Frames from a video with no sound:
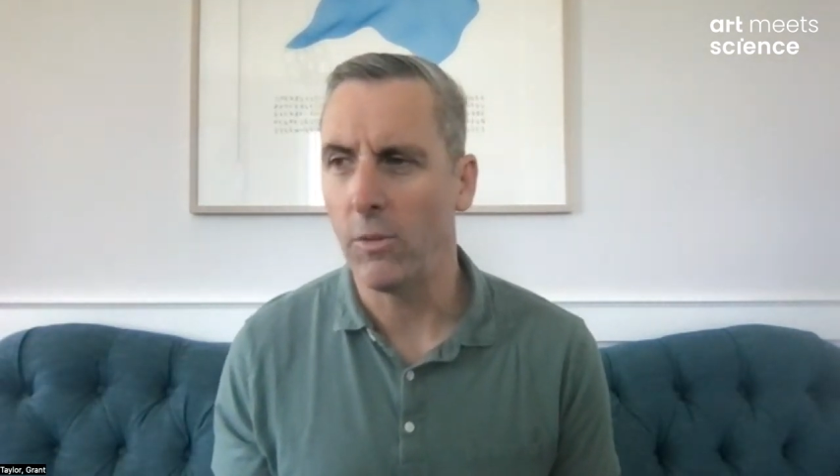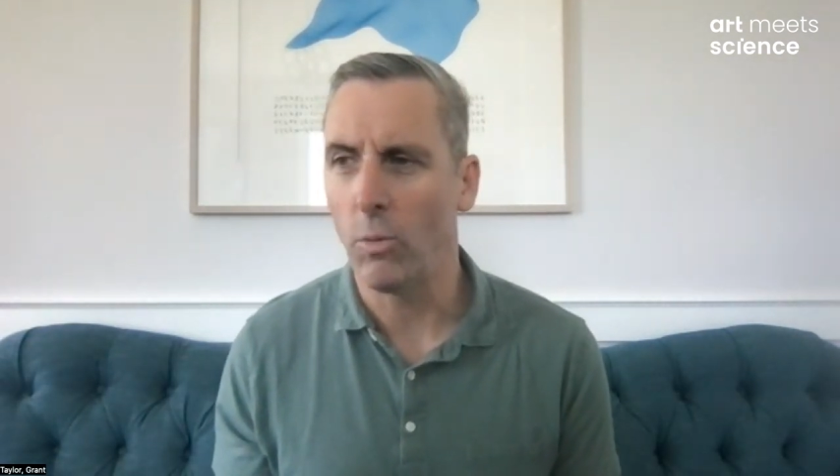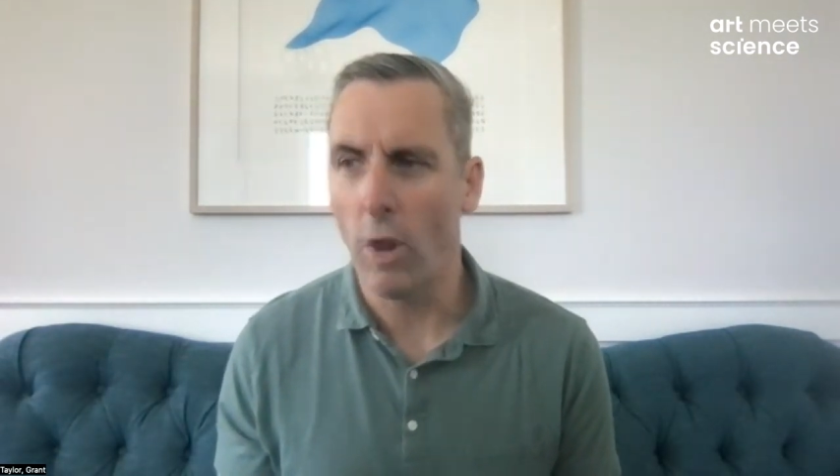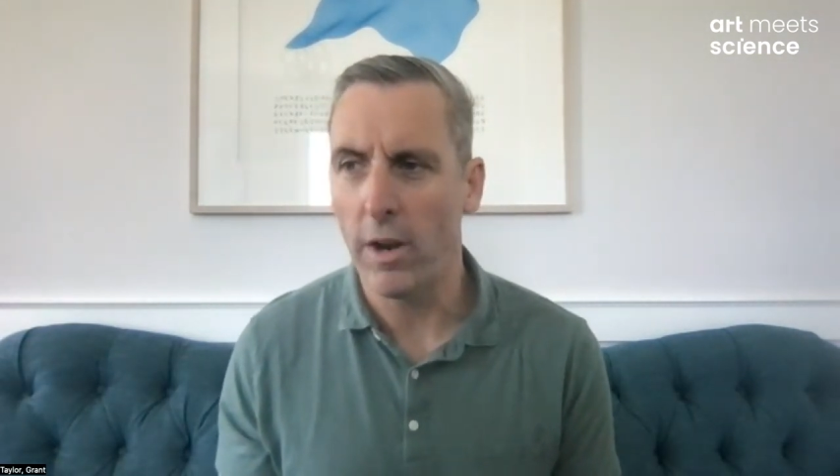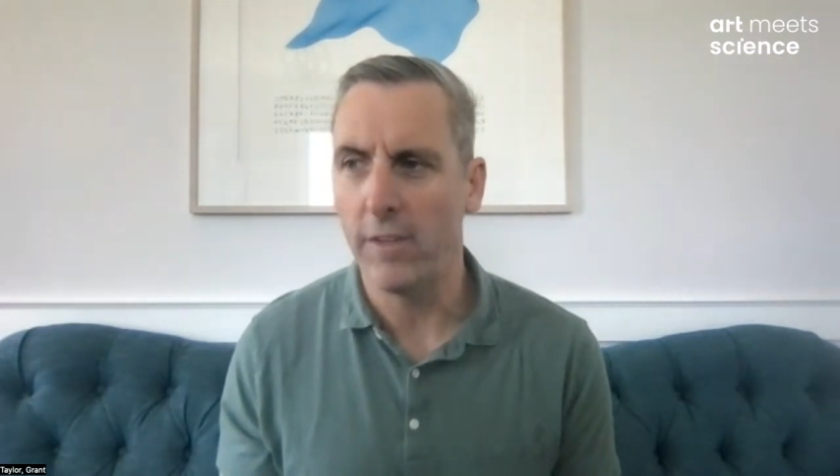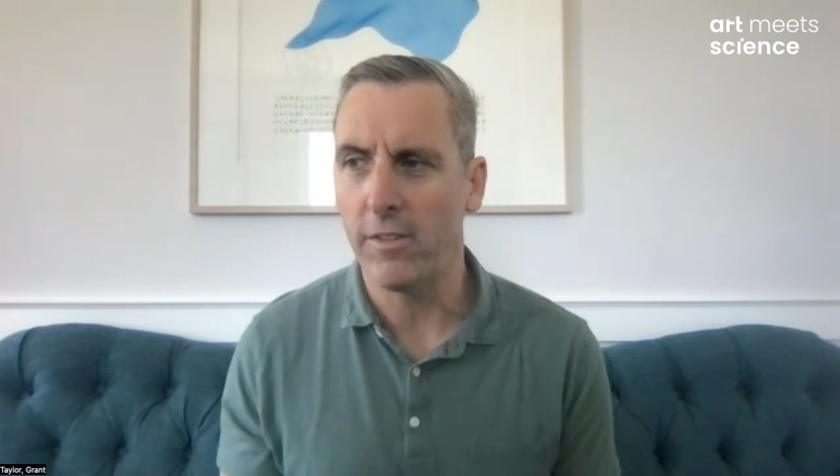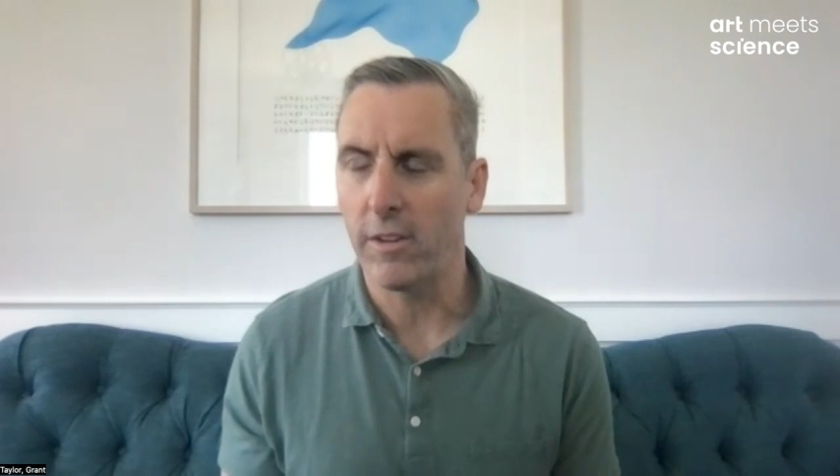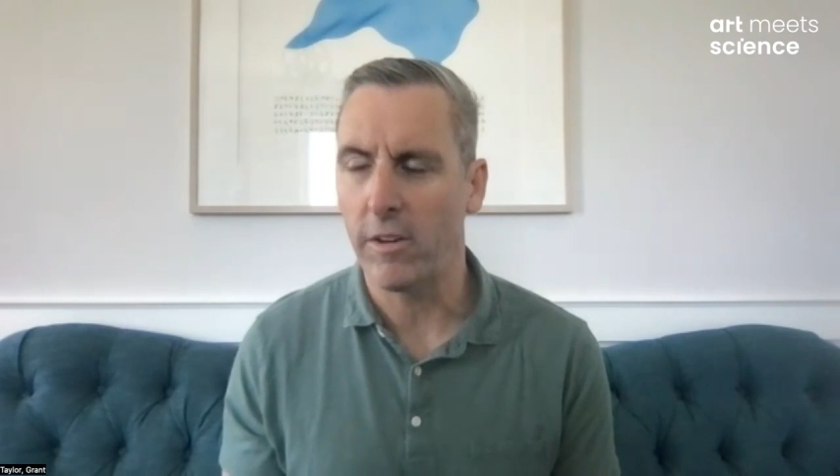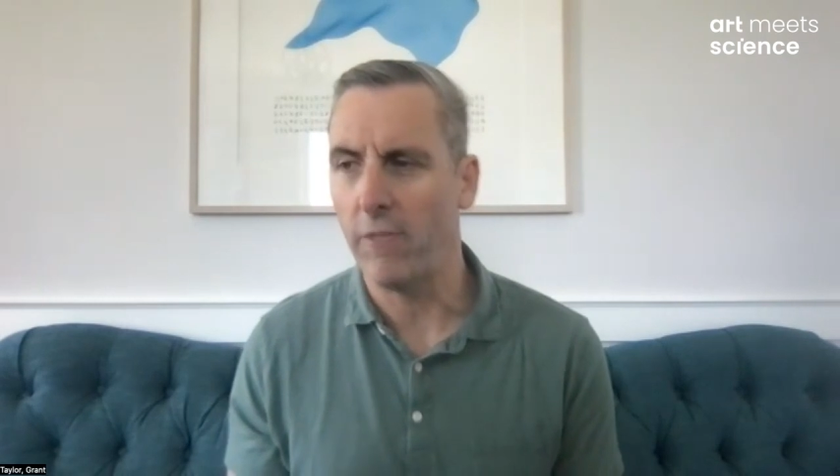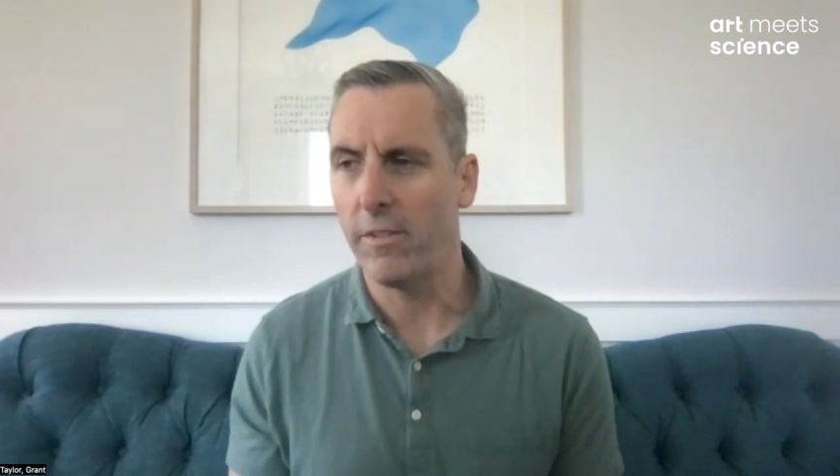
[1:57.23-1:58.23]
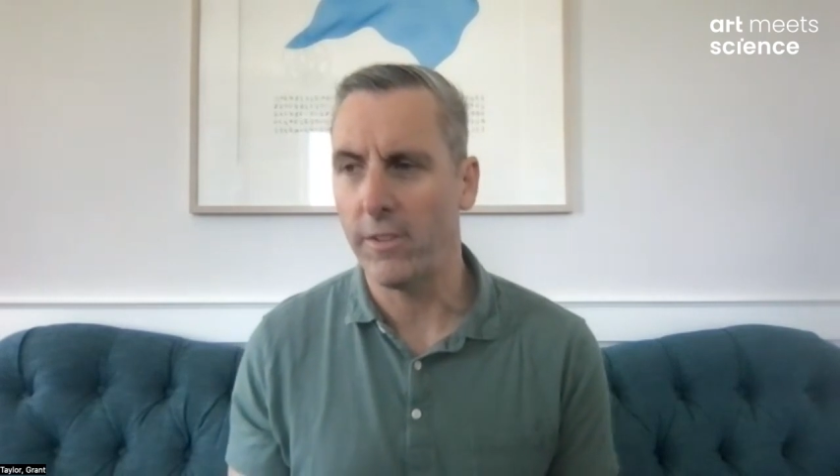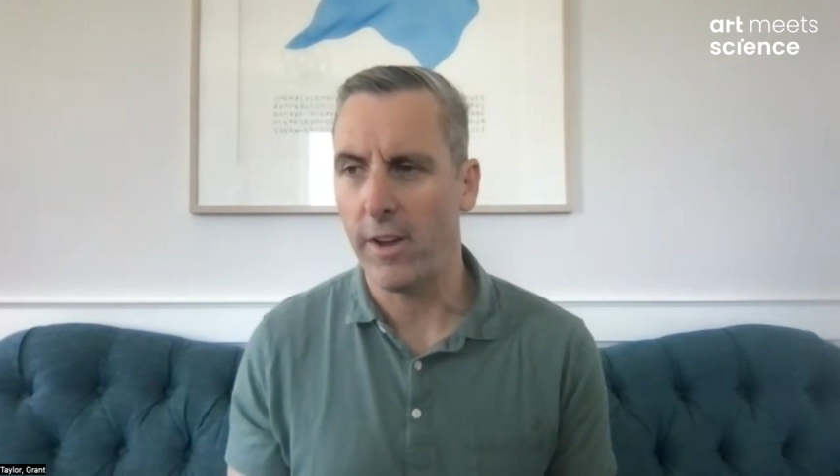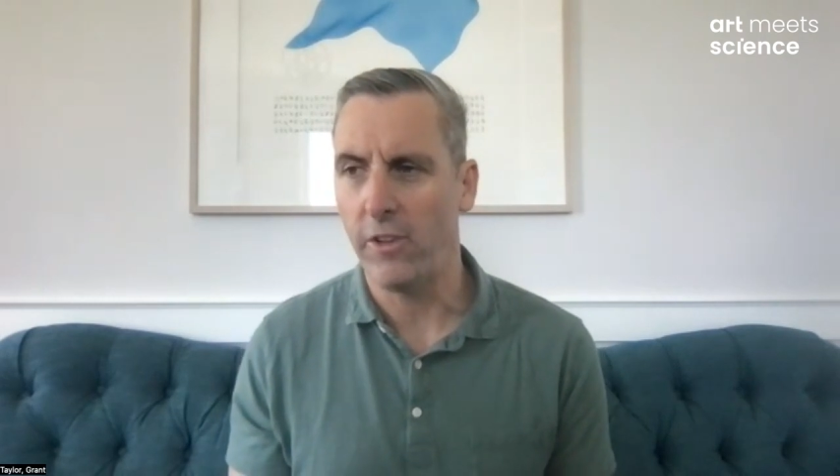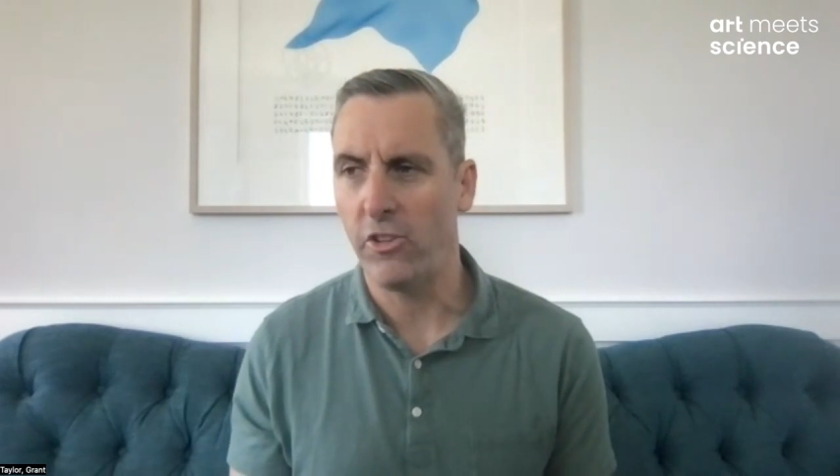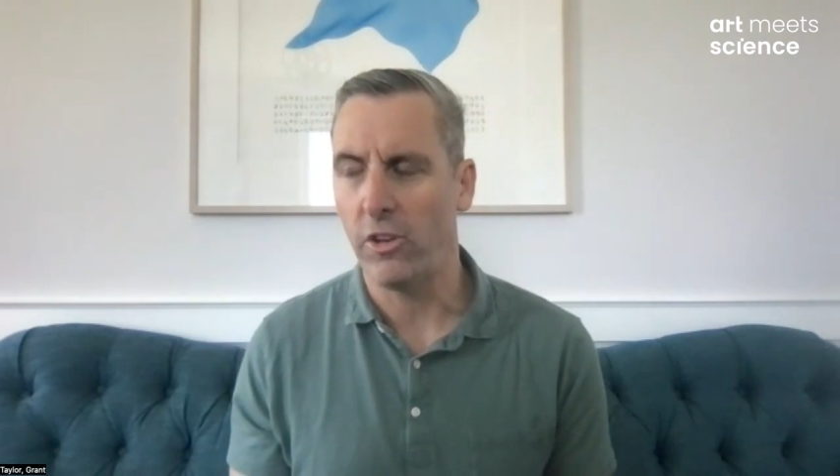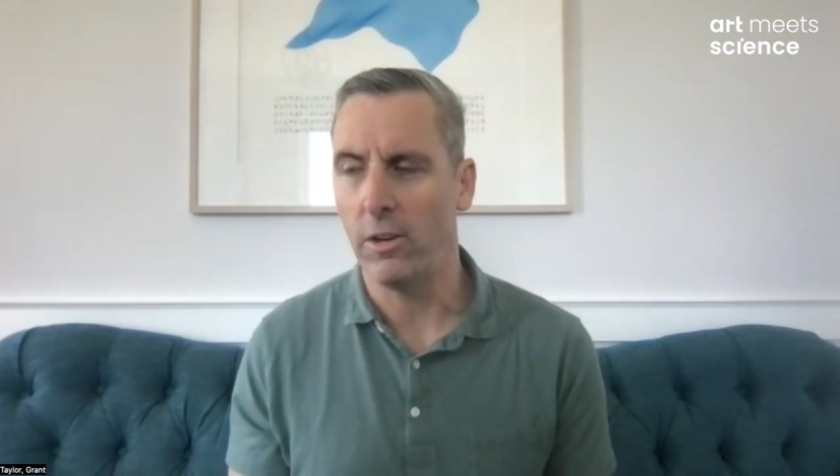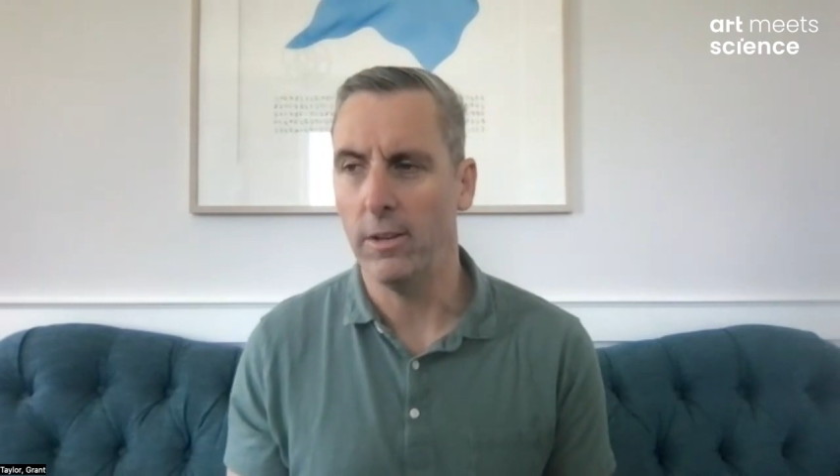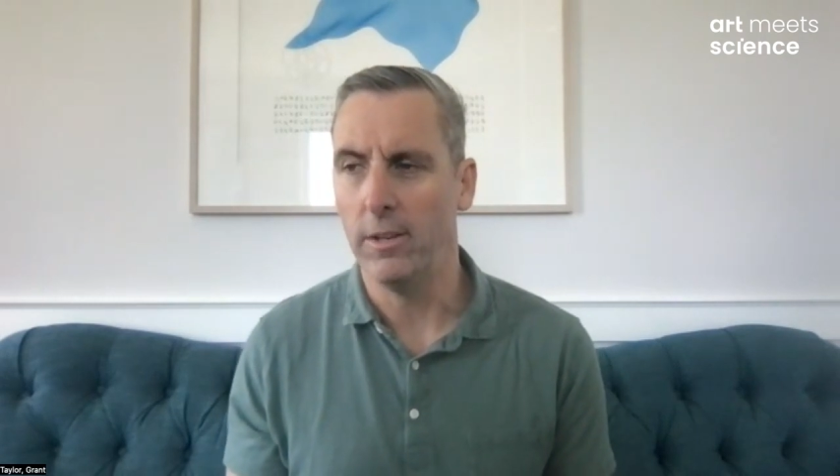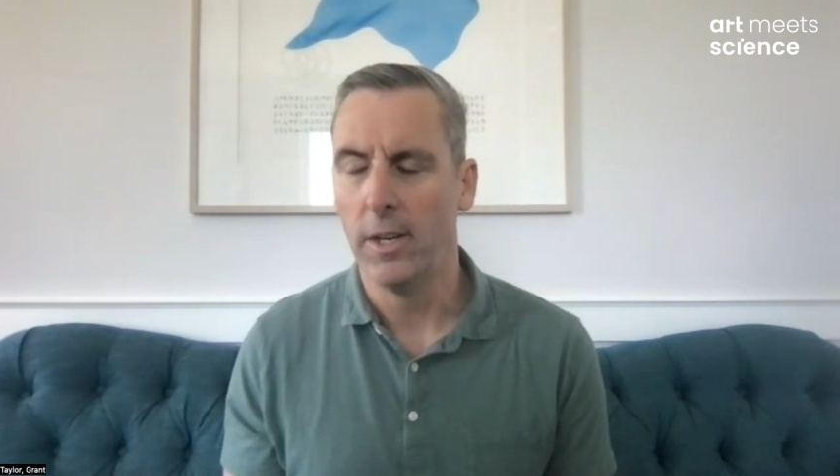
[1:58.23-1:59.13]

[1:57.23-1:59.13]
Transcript: is what is the conversation?